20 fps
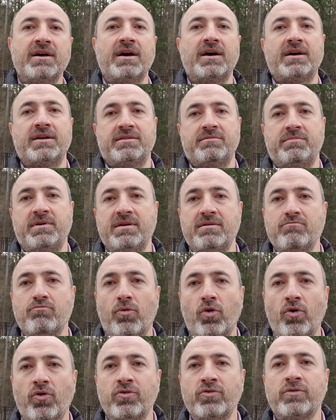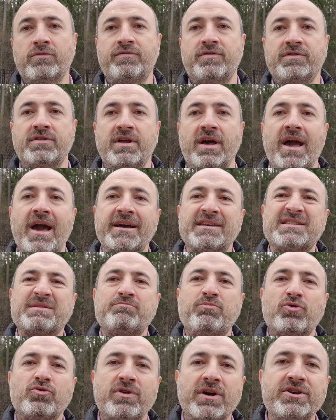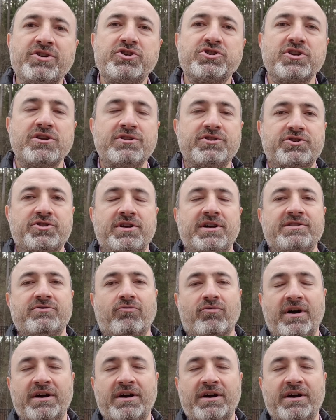and be more of an exponential trend,